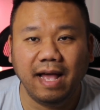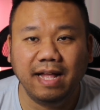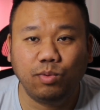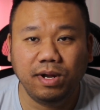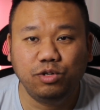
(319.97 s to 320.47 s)

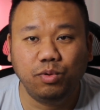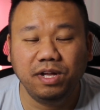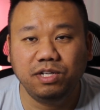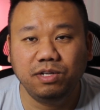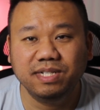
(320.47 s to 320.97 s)
And
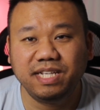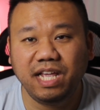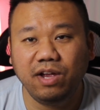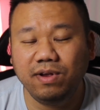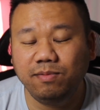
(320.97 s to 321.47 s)
2022 is
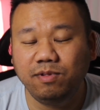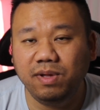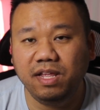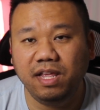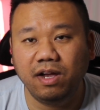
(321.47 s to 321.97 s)
gearing up to be
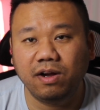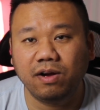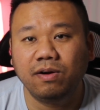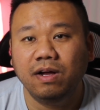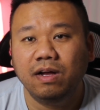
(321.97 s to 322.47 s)
the
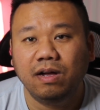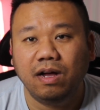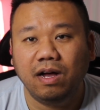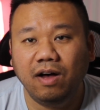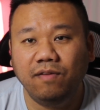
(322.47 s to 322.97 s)
year
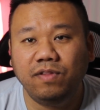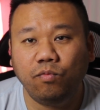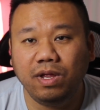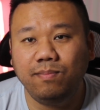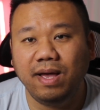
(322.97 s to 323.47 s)
of the
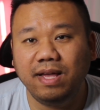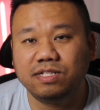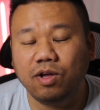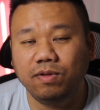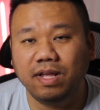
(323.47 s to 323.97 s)
rebase
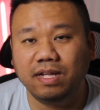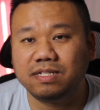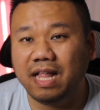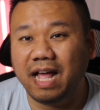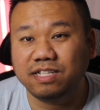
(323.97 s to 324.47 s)

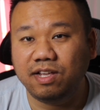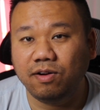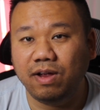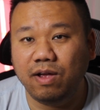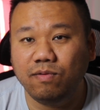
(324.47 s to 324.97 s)
tokens. Last
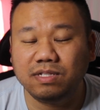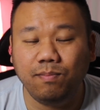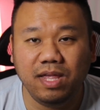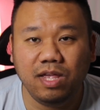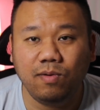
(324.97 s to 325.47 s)
year, it was the
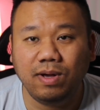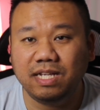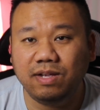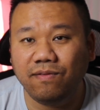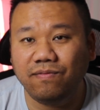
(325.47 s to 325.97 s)

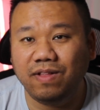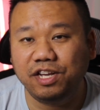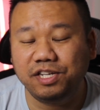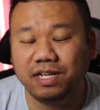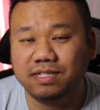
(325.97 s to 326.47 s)
BUSD
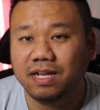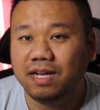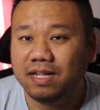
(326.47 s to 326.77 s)
reflections.